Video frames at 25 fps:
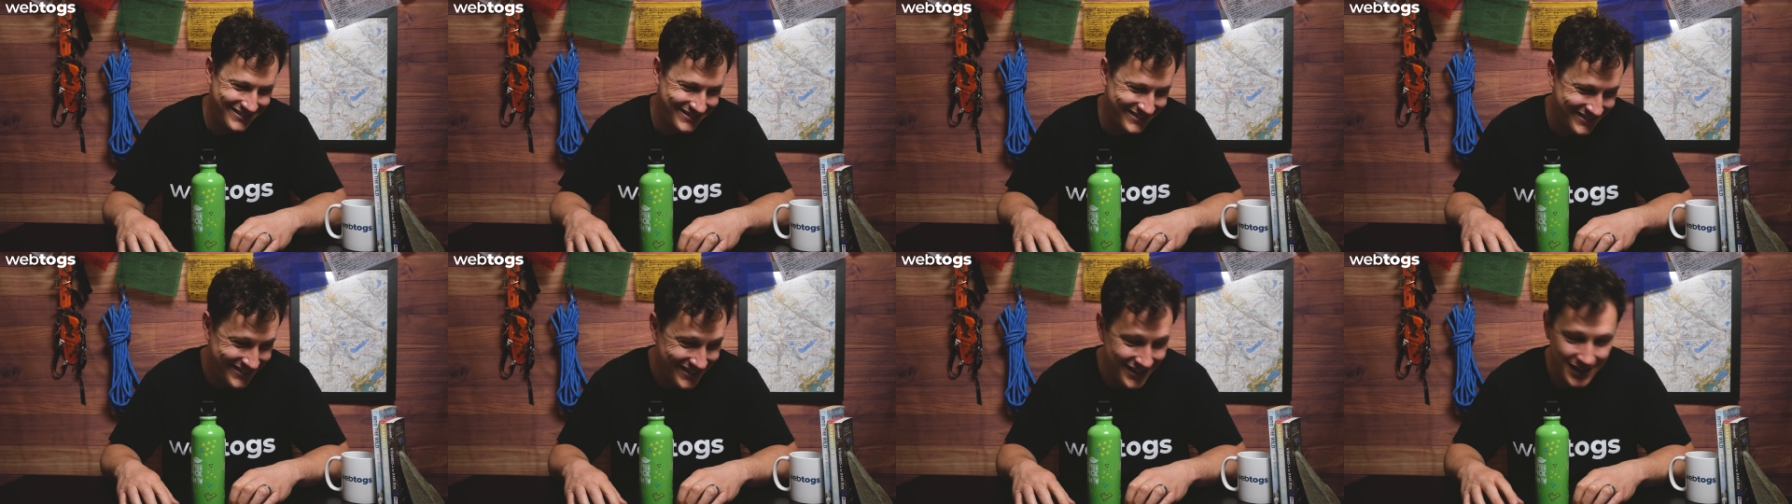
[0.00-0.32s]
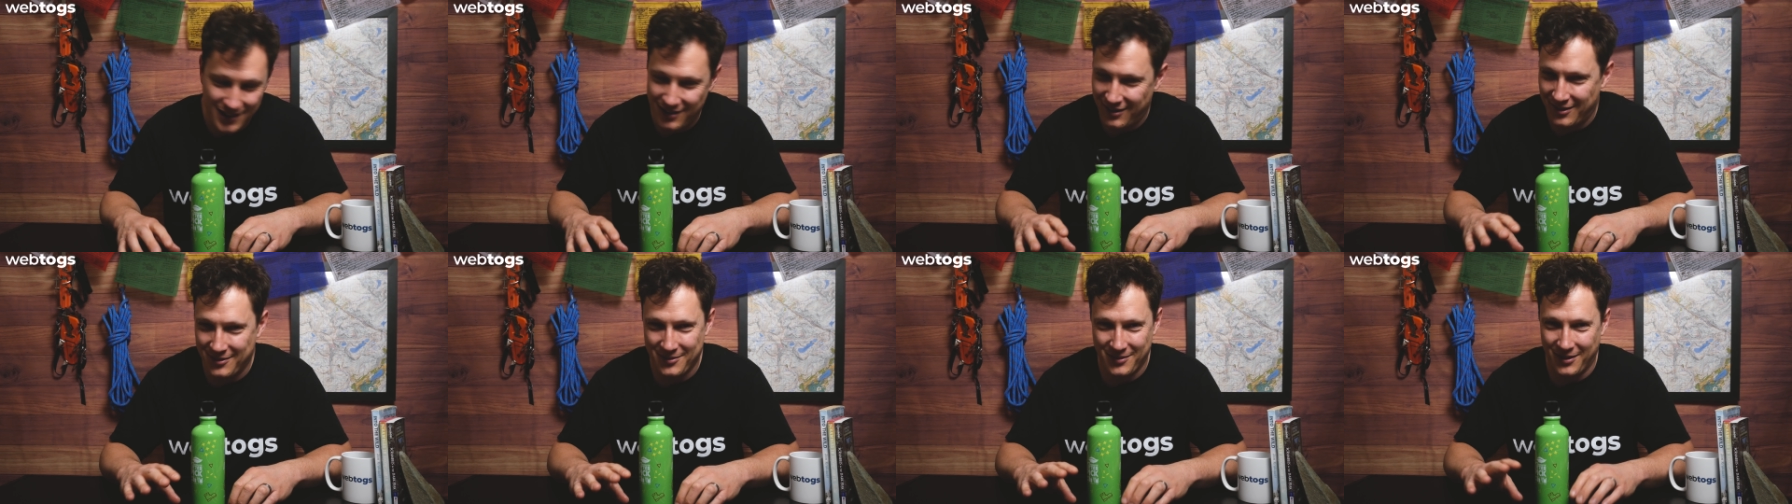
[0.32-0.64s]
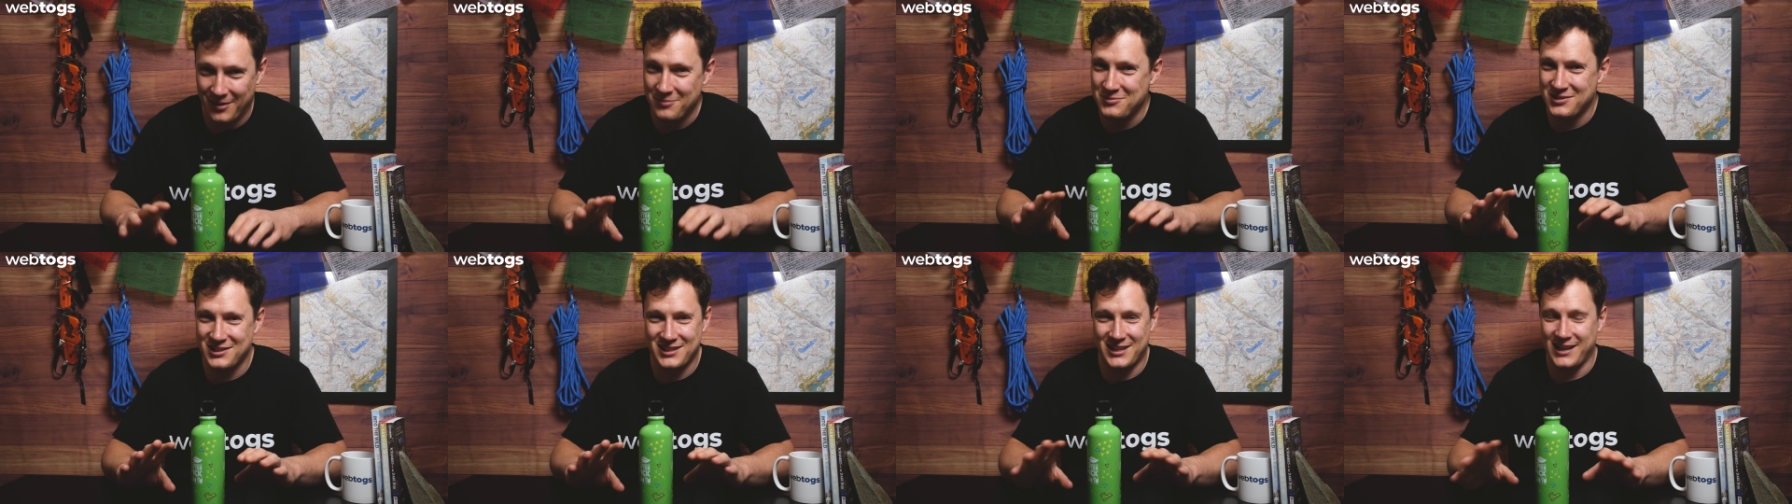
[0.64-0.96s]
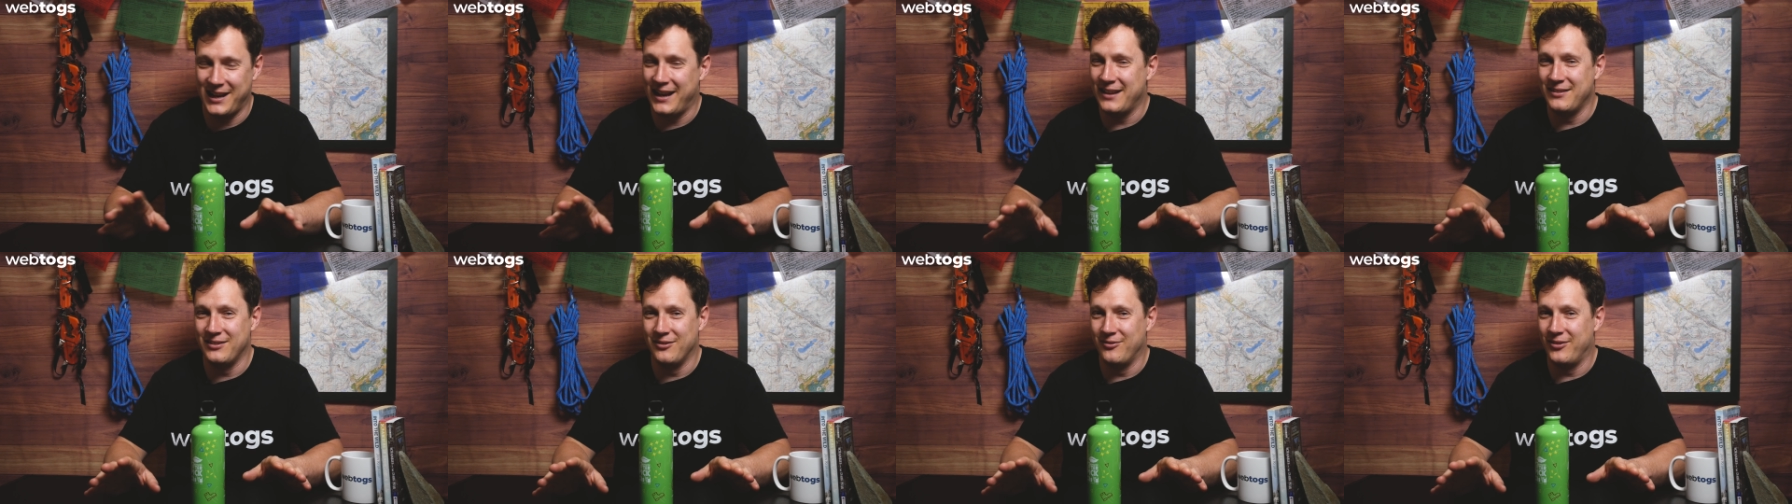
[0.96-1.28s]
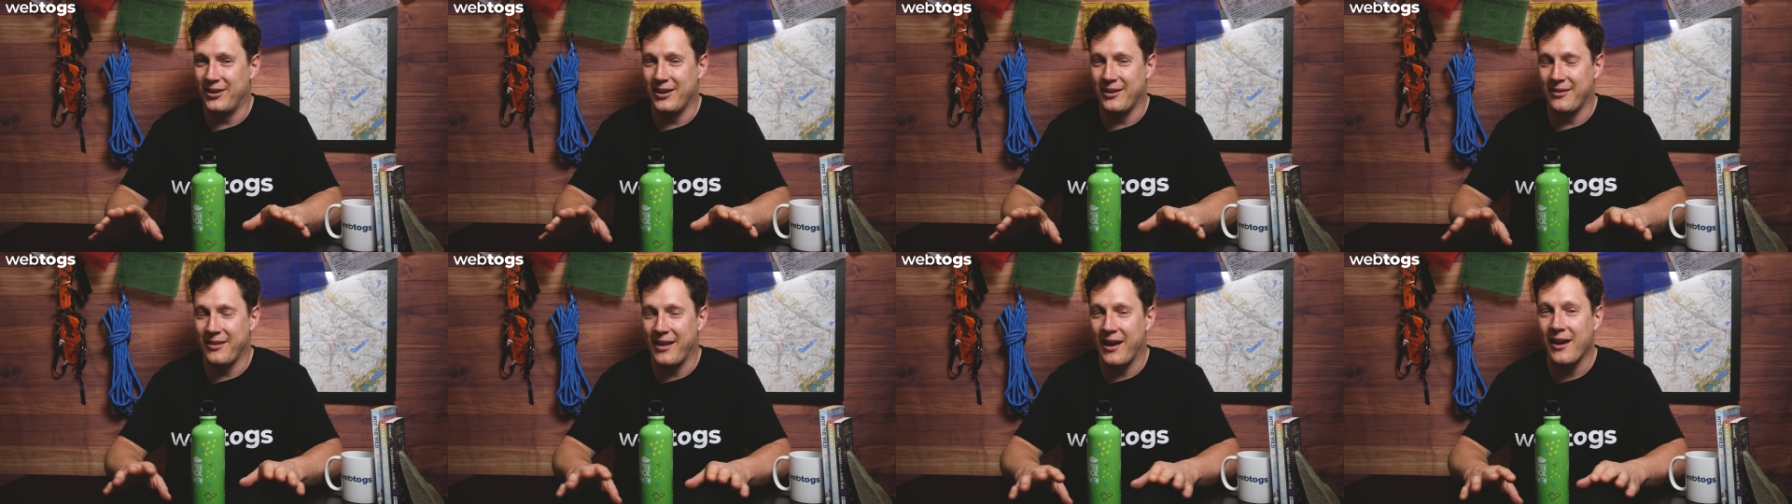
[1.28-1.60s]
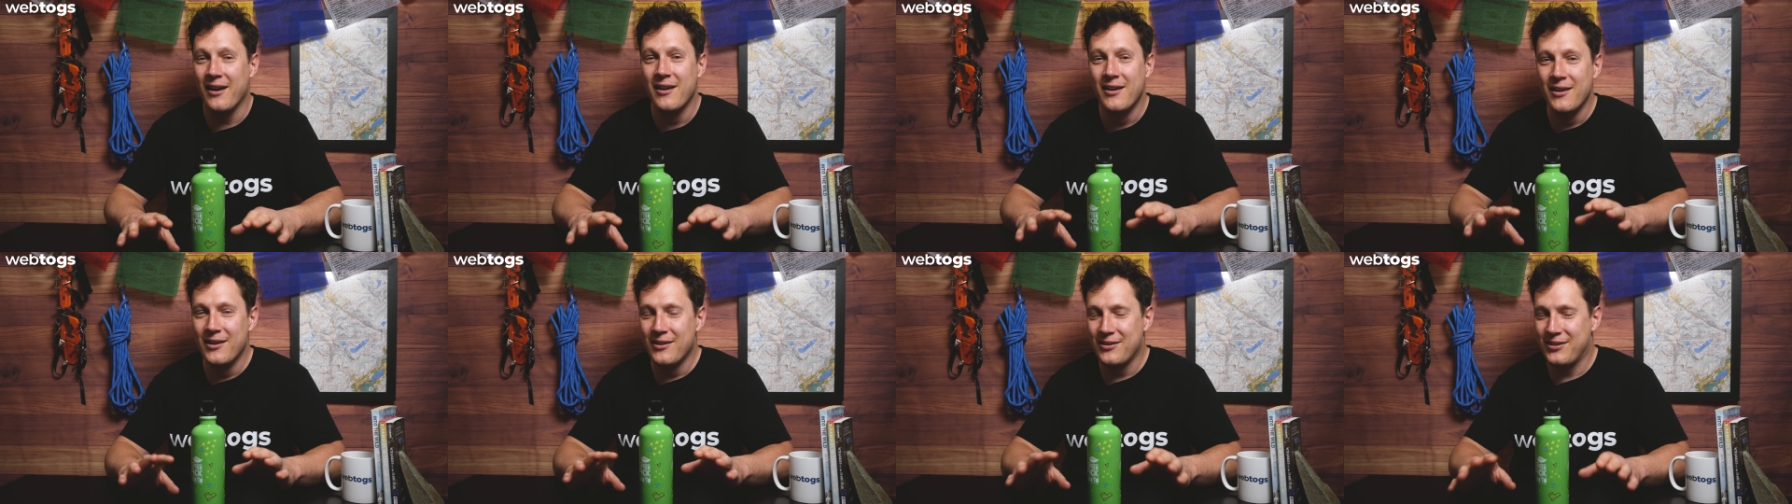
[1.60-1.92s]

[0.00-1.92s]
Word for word: I'm just going to end the video there.